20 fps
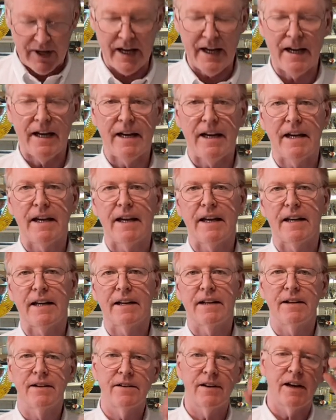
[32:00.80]

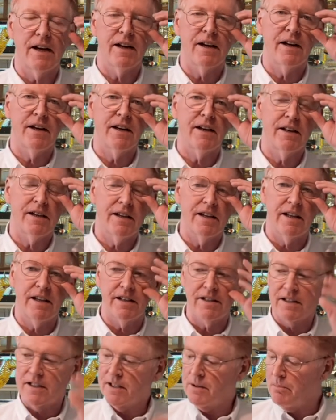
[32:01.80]
and
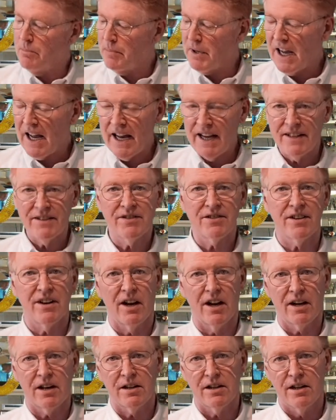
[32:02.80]
it combines
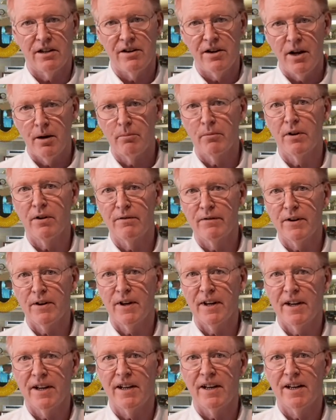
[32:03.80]
a number of
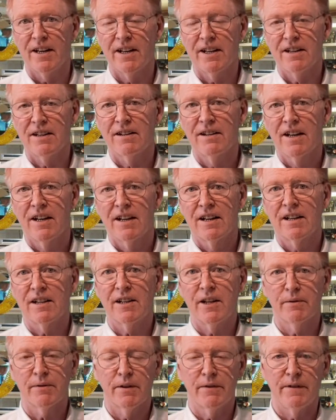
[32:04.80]
very
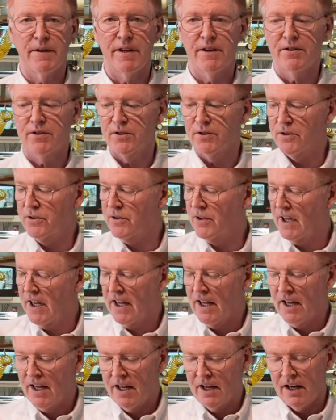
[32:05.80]
clever features.
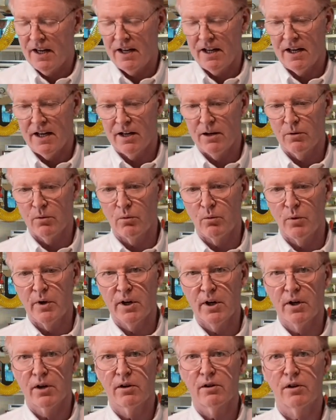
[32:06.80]

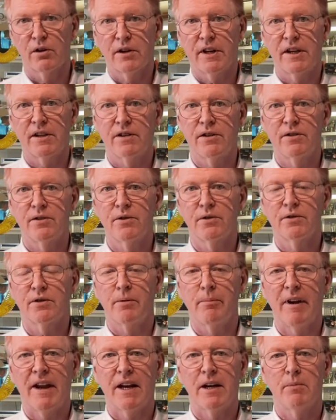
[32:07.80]
We're looking to do
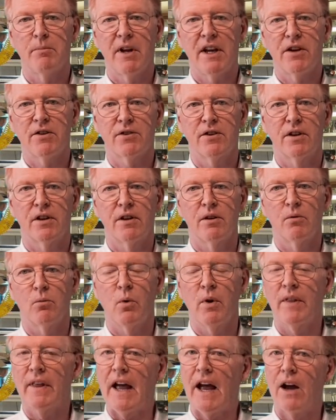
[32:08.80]
some animation
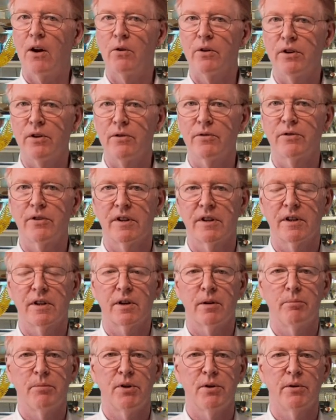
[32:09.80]
without using the
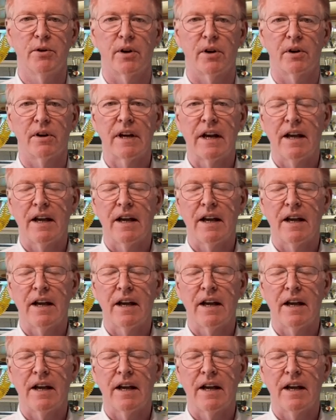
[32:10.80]
computer.